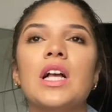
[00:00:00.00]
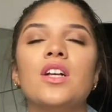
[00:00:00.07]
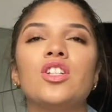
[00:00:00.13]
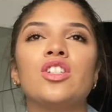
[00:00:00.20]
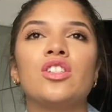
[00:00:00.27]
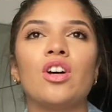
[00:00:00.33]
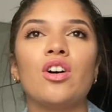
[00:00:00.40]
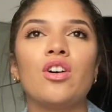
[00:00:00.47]

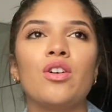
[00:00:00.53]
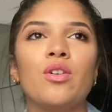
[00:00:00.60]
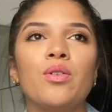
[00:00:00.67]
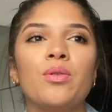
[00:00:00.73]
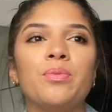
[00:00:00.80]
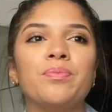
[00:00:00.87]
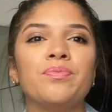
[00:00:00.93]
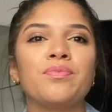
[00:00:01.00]

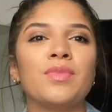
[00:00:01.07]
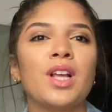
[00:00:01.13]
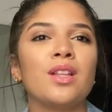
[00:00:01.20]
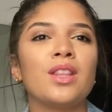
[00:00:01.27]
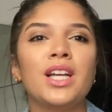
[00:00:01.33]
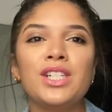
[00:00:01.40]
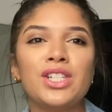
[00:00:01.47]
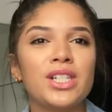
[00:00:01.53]
So
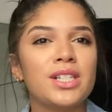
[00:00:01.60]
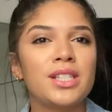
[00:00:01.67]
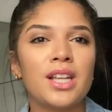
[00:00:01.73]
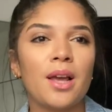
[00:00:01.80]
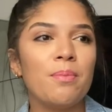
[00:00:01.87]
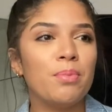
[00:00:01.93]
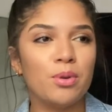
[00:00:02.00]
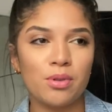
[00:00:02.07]
let's just
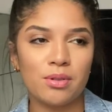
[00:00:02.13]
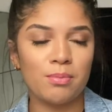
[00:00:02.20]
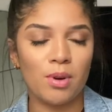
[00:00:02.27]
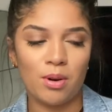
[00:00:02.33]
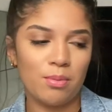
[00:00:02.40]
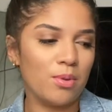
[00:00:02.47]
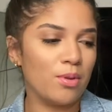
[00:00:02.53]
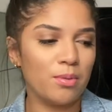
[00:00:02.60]
say Boost
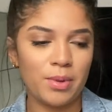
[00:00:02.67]
Mobile,